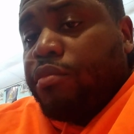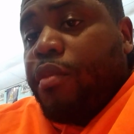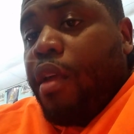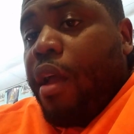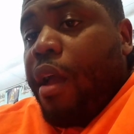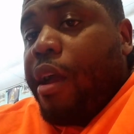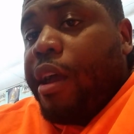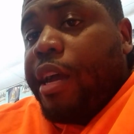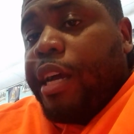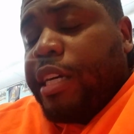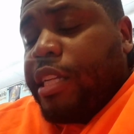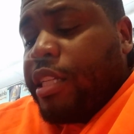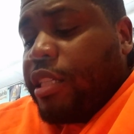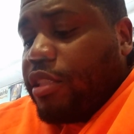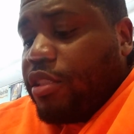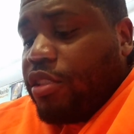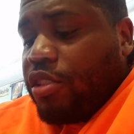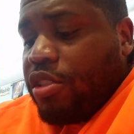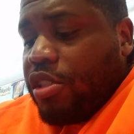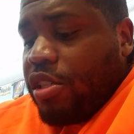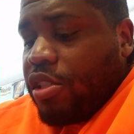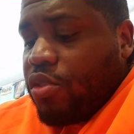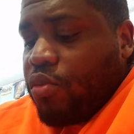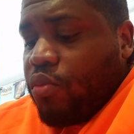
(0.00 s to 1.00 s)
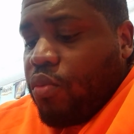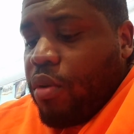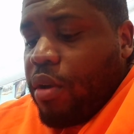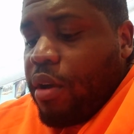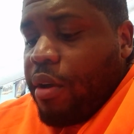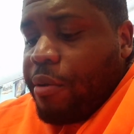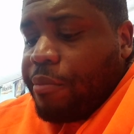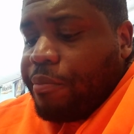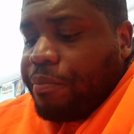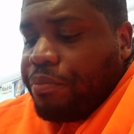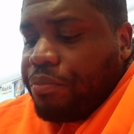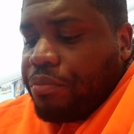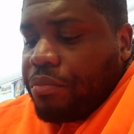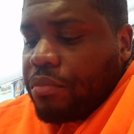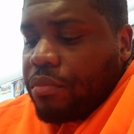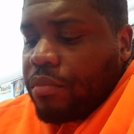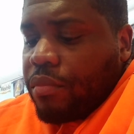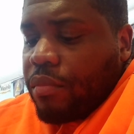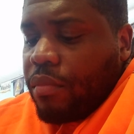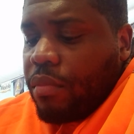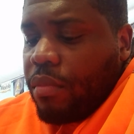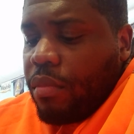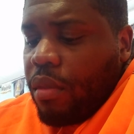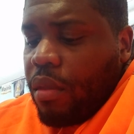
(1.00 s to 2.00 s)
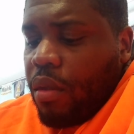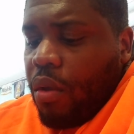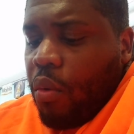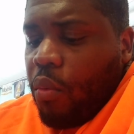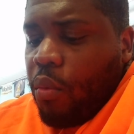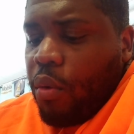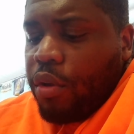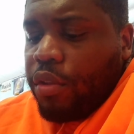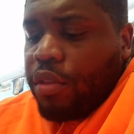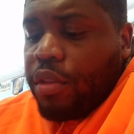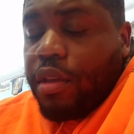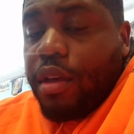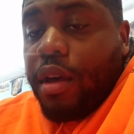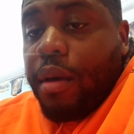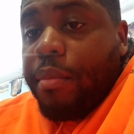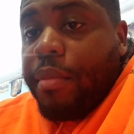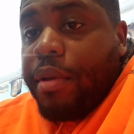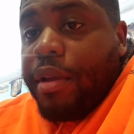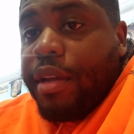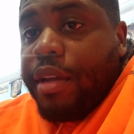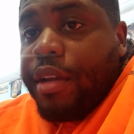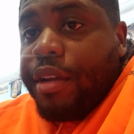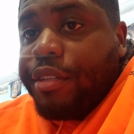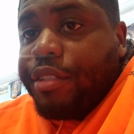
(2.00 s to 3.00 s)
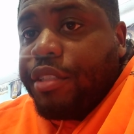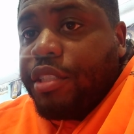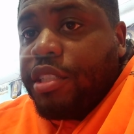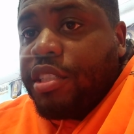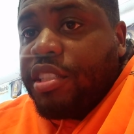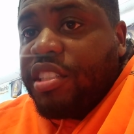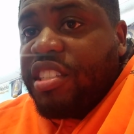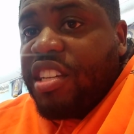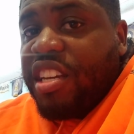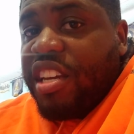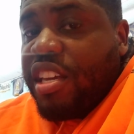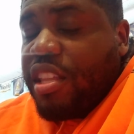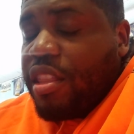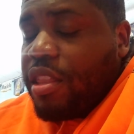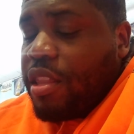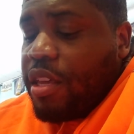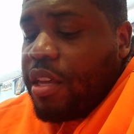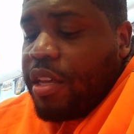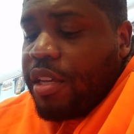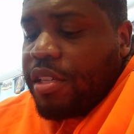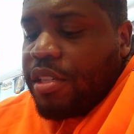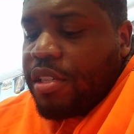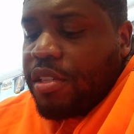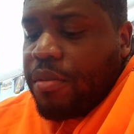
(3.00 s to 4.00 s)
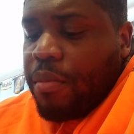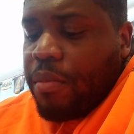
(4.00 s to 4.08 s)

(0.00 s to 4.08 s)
Hell, it's just real worth coming here just to eat this.